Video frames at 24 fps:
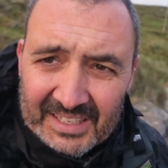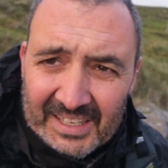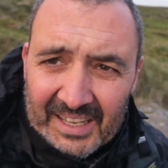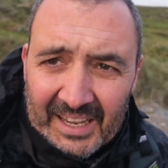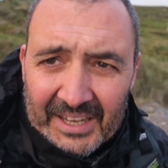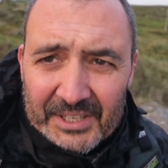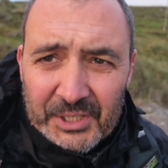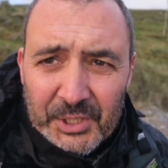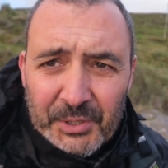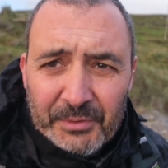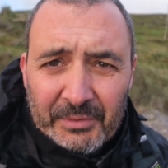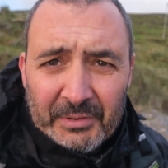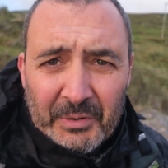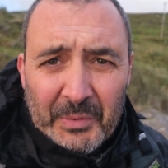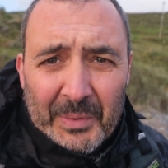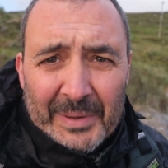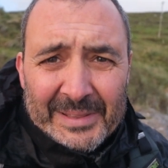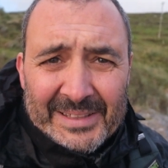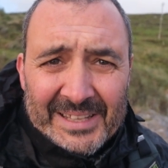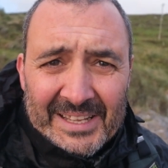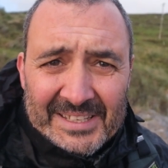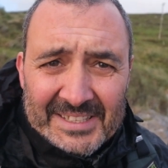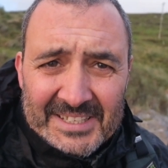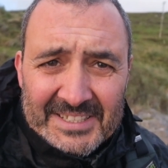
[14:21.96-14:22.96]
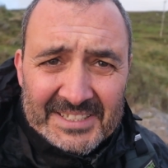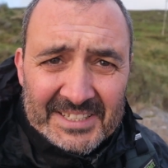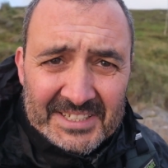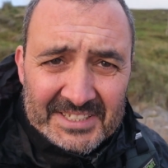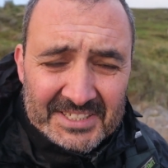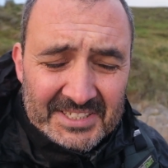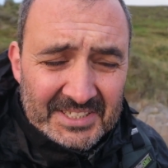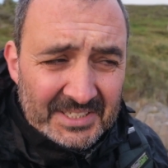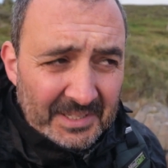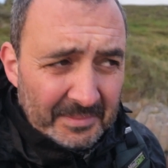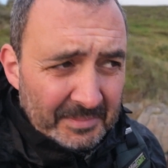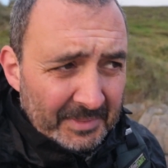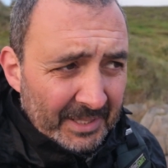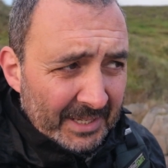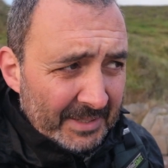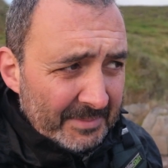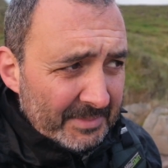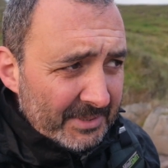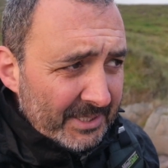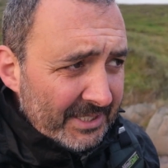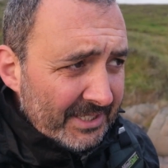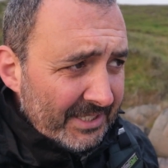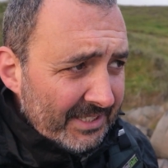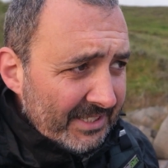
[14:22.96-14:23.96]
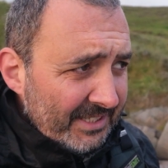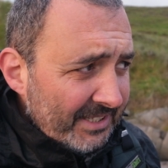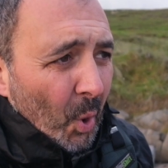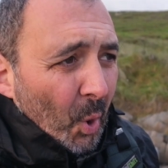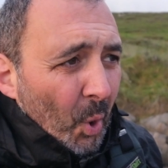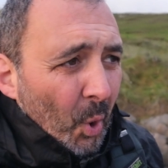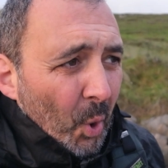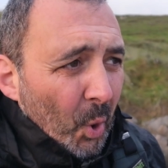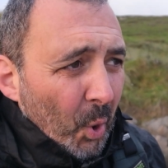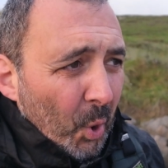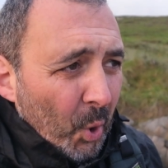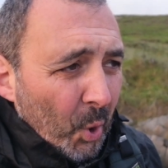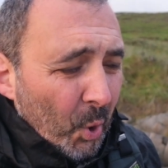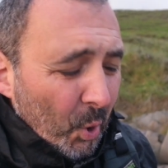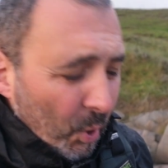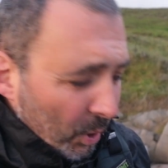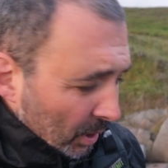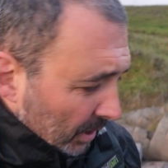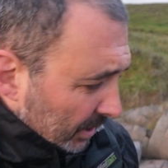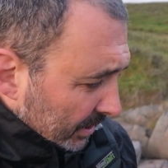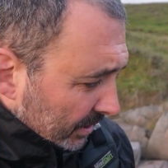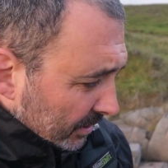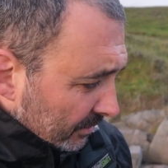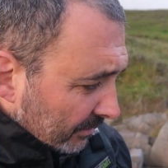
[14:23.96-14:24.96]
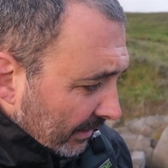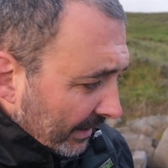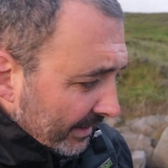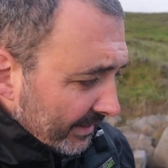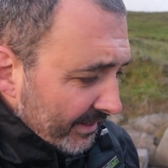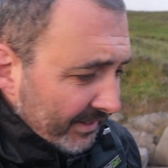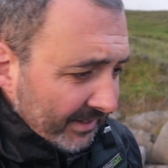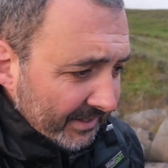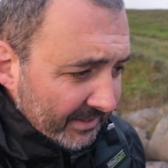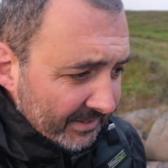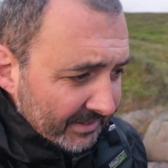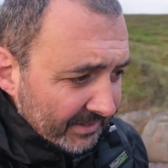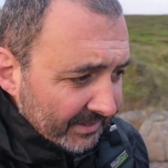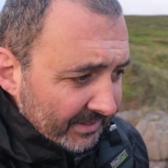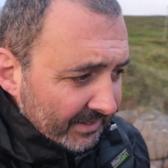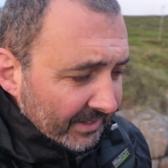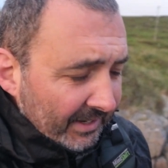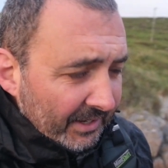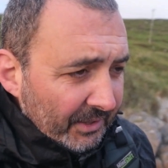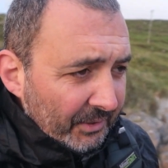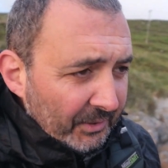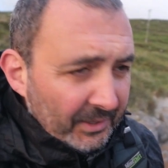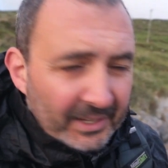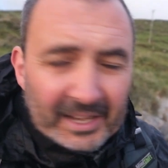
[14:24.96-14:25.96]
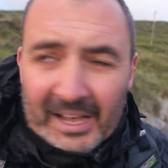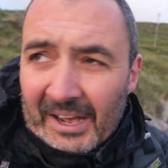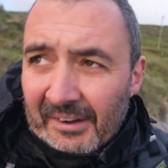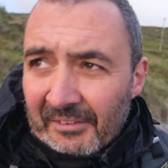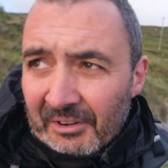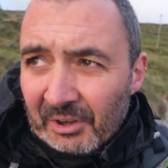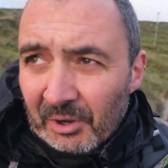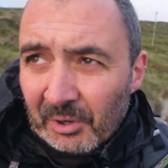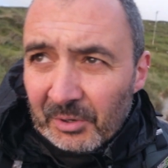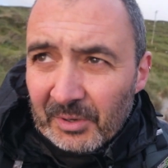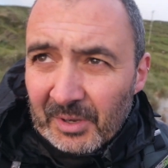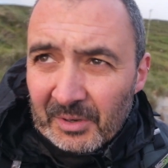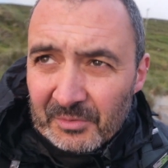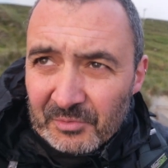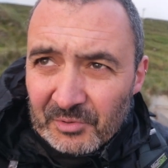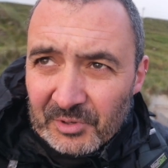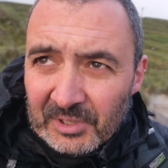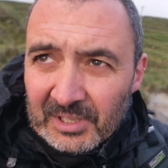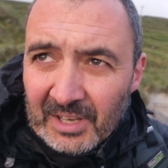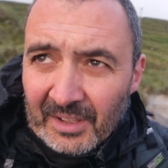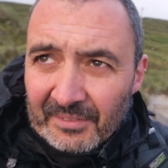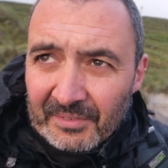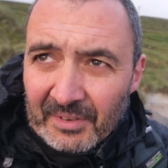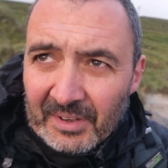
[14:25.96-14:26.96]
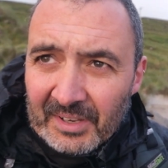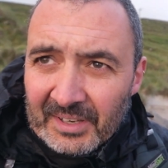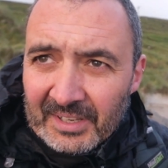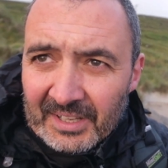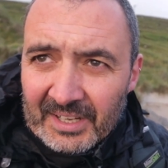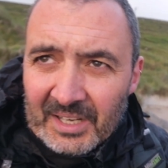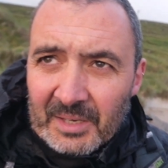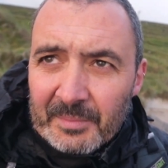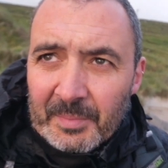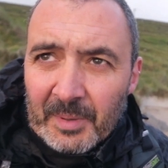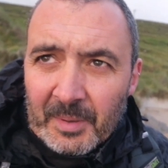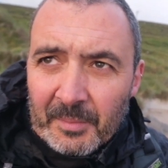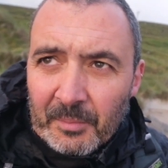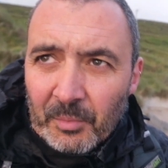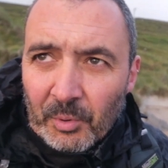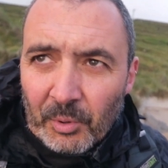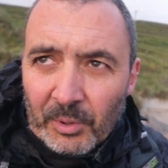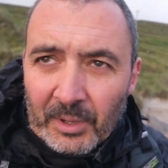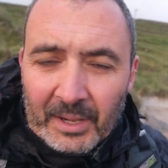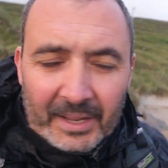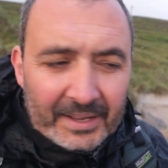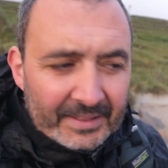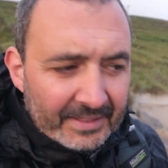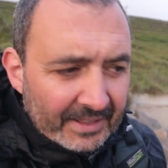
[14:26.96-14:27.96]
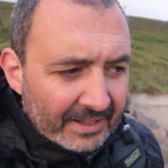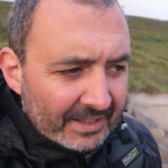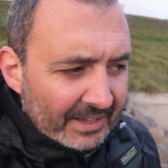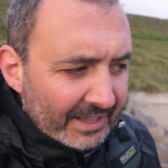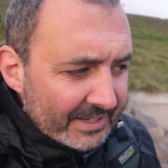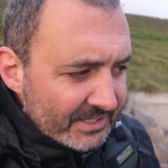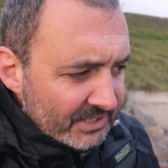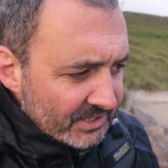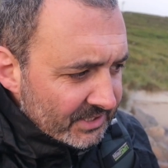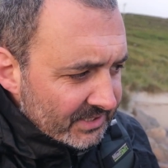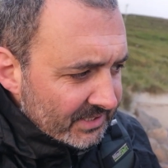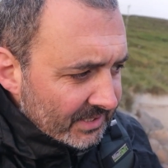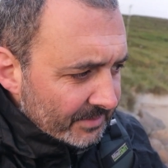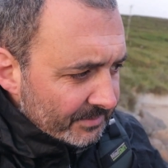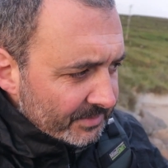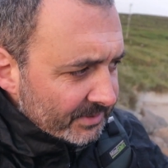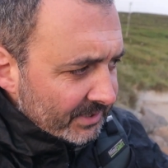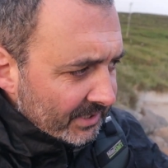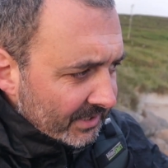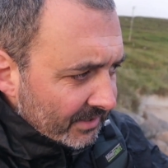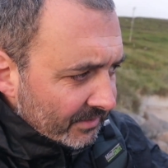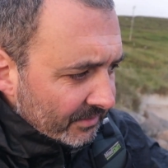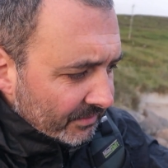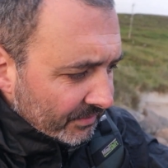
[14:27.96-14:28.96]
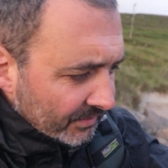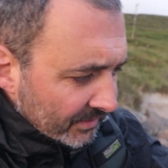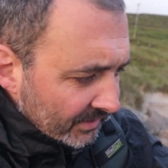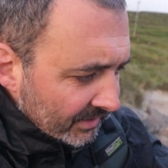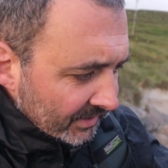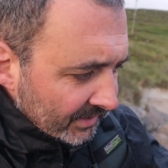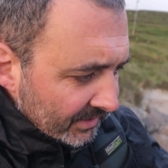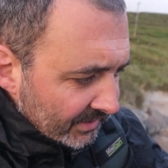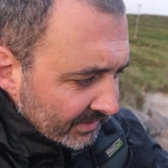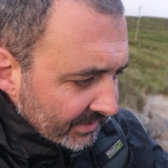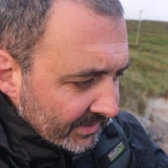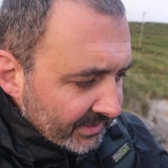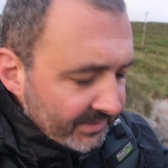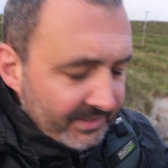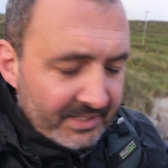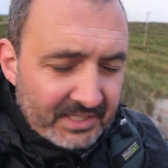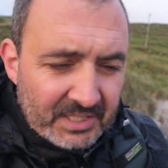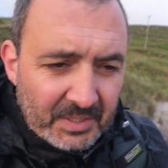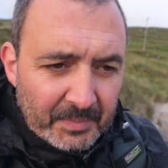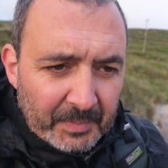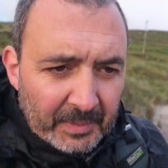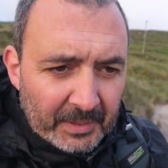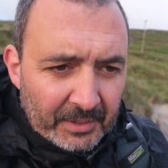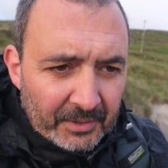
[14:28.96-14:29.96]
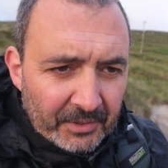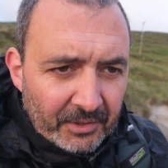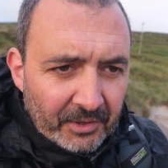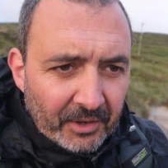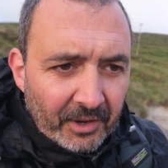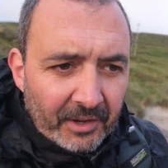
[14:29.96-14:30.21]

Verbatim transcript: I do regret that decision sometimes. Right, I'm going to carry on. I'd love a little bit more light. That light just seems to have disappeared now.